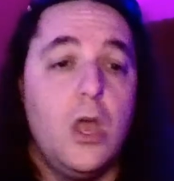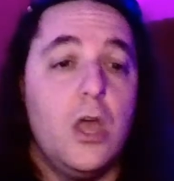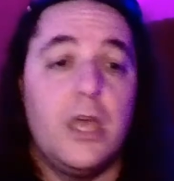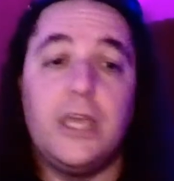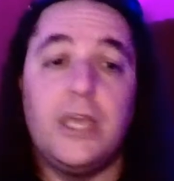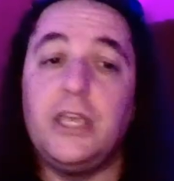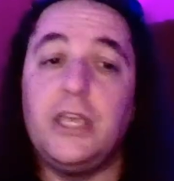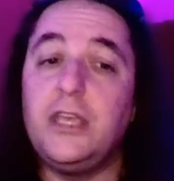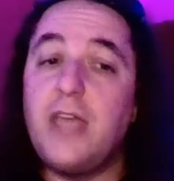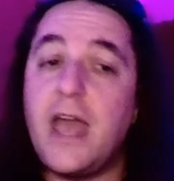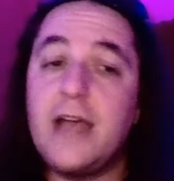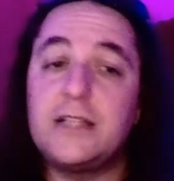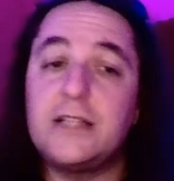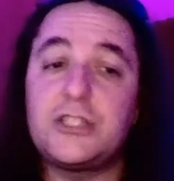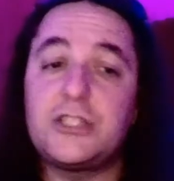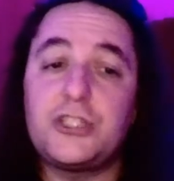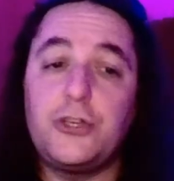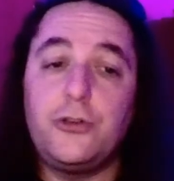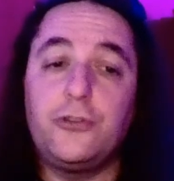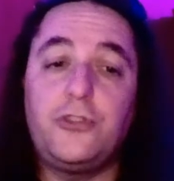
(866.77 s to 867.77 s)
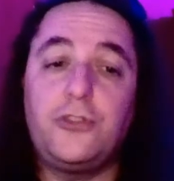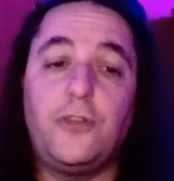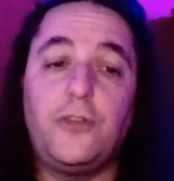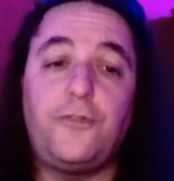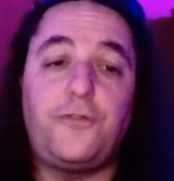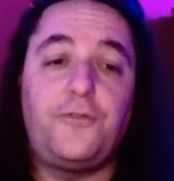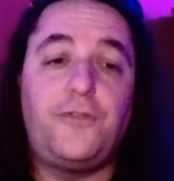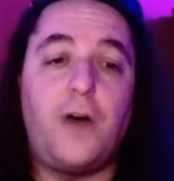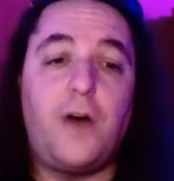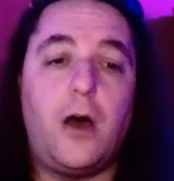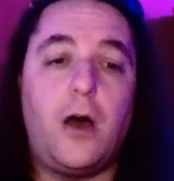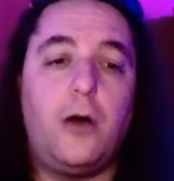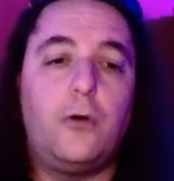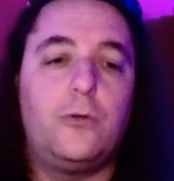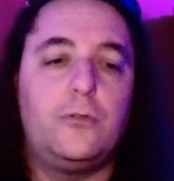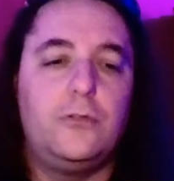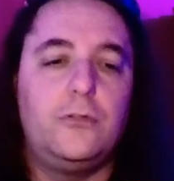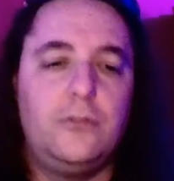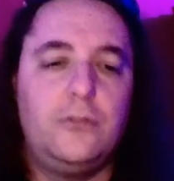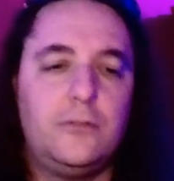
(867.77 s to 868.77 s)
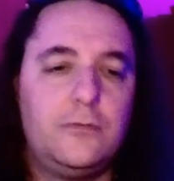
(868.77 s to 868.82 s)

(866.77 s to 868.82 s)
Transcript: He answered the phone.